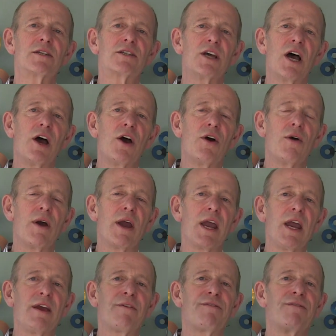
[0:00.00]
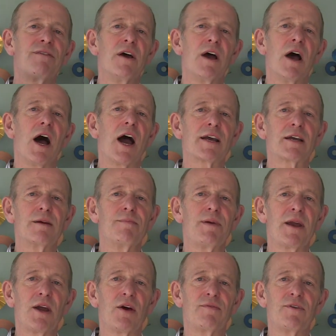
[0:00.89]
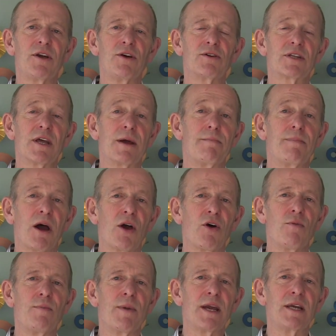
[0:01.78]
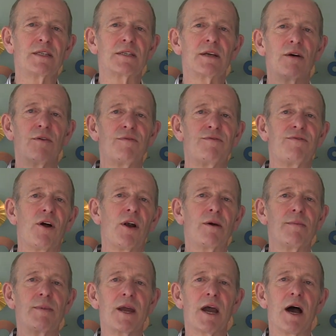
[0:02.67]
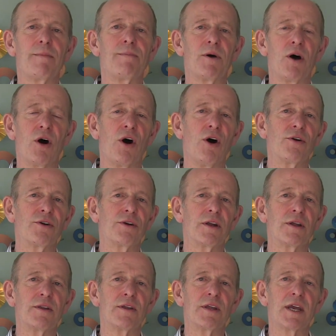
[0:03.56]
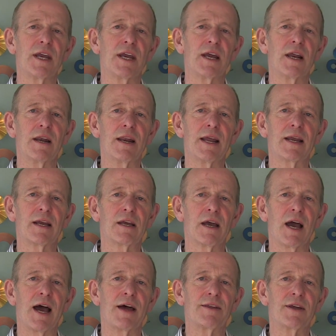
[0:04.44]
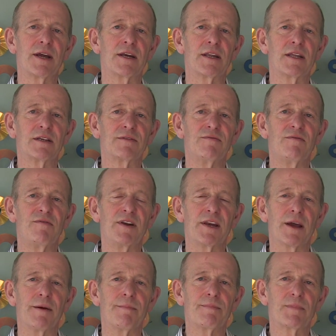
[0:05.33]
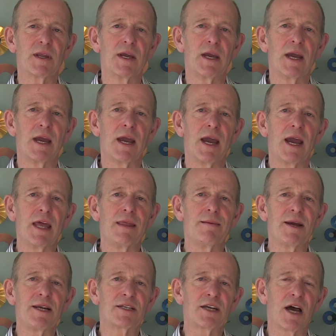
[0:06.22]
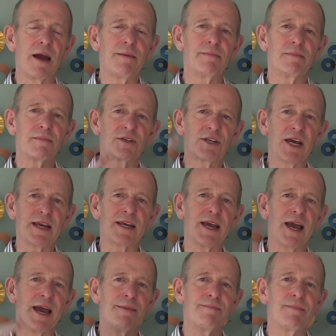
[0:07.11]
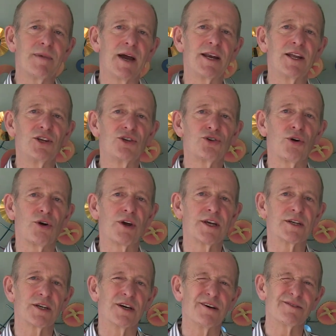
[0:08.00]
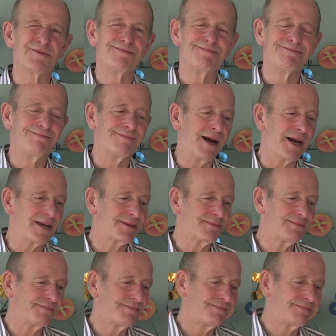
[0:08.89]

So if I can be of use, then by all means follow me up on the link at the end of this video. In the meantime, take care and enjoy yourselves. Bye.